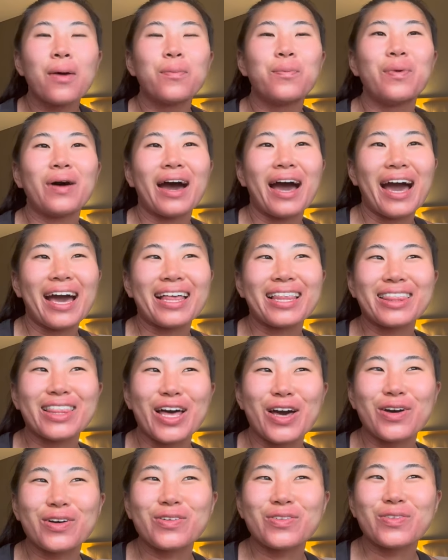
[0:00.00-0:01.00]
but I
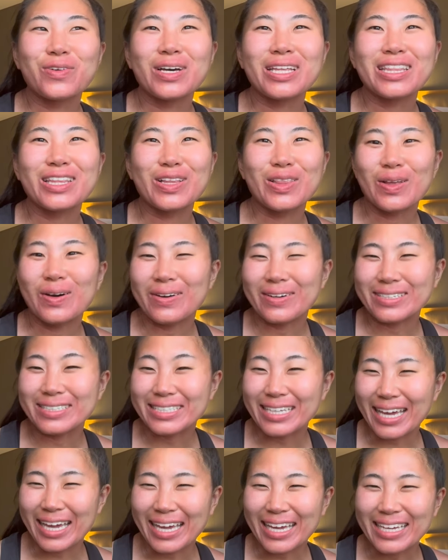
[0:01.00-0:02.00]
love the long
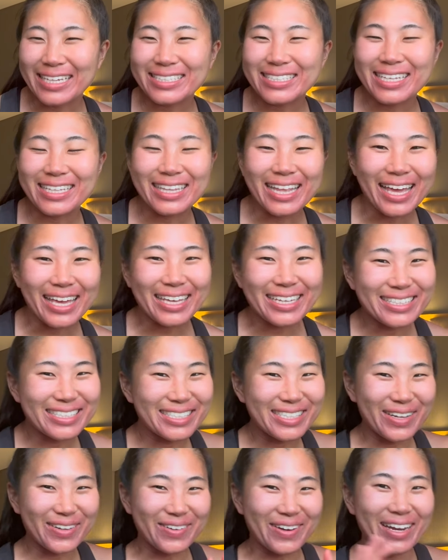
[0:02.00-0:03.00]
days, and like, it's
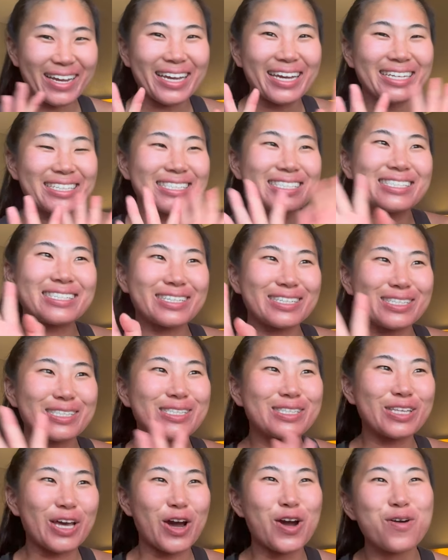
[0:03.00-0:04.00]
so great. It's still
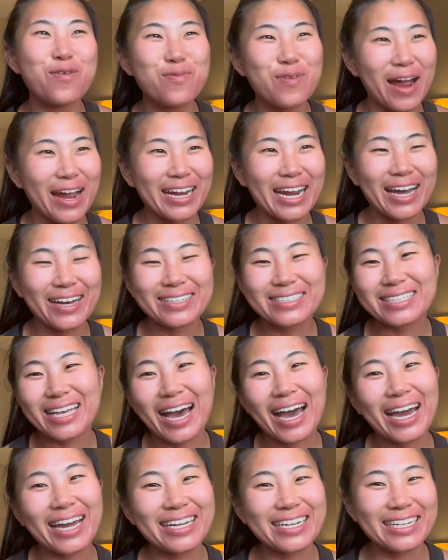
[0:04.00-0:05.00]
so bright
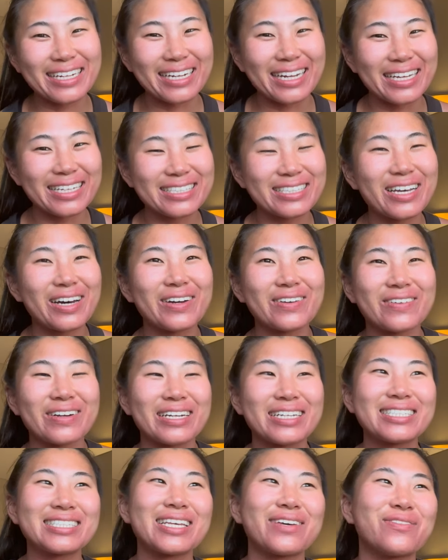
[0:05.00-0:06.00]
outside, and it's
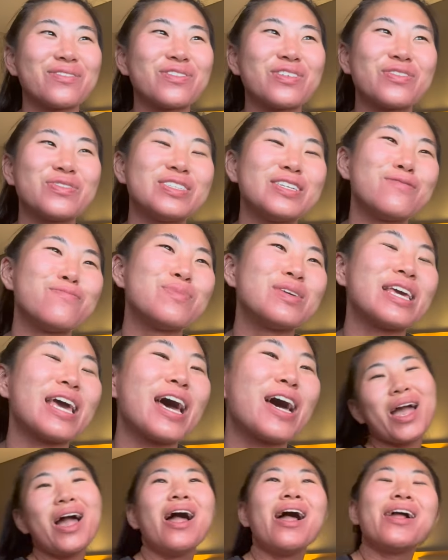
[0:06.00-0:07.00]
already seven fifteen p
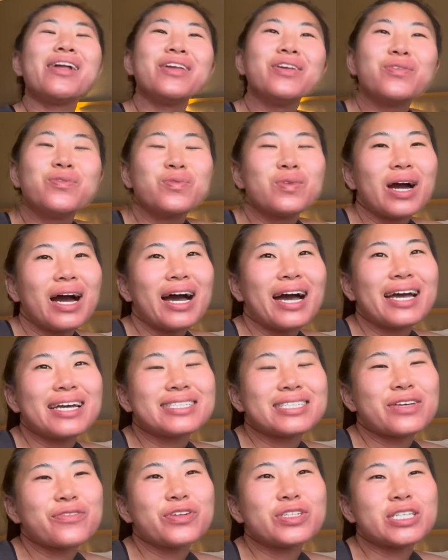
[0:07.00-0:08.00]
m You
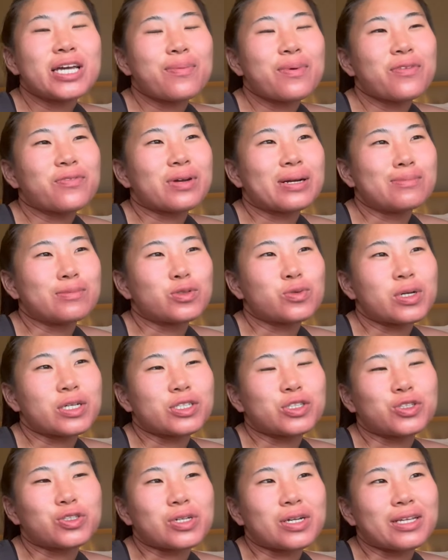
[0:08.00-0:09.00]
guys, every time I've come to
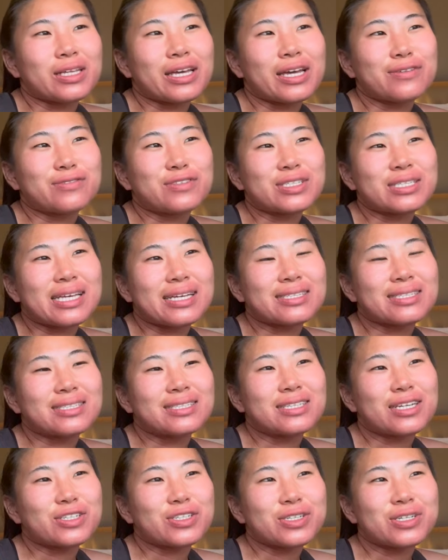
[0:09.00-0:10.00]
Australia, I've just had
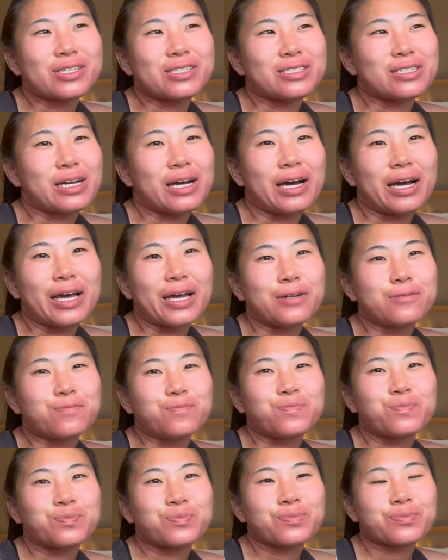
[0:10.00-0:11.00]
such a good
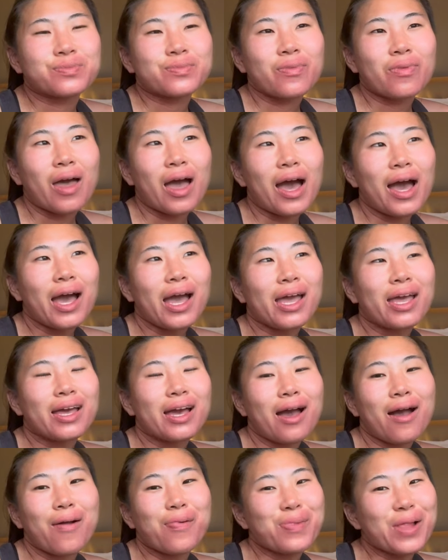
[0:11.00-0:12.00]
time.
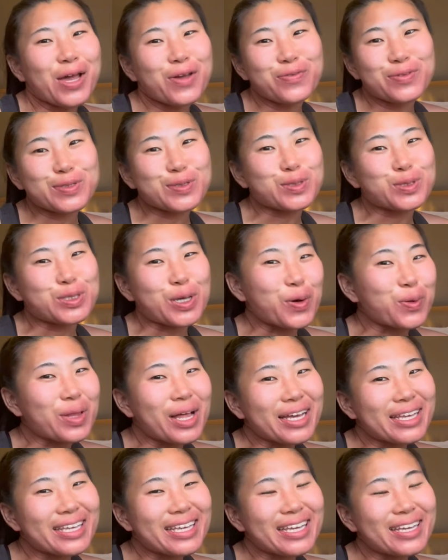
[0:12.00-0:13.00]
I, I feel so
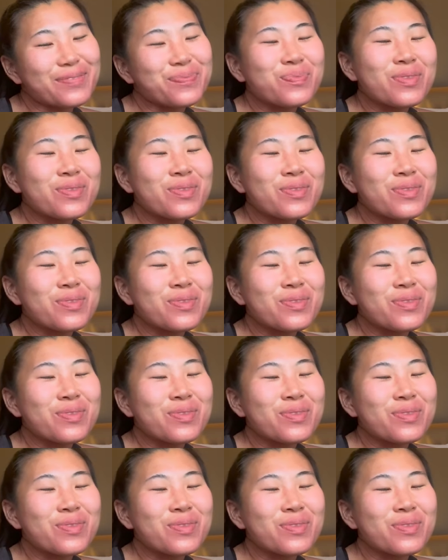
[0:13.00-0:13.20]
lucky.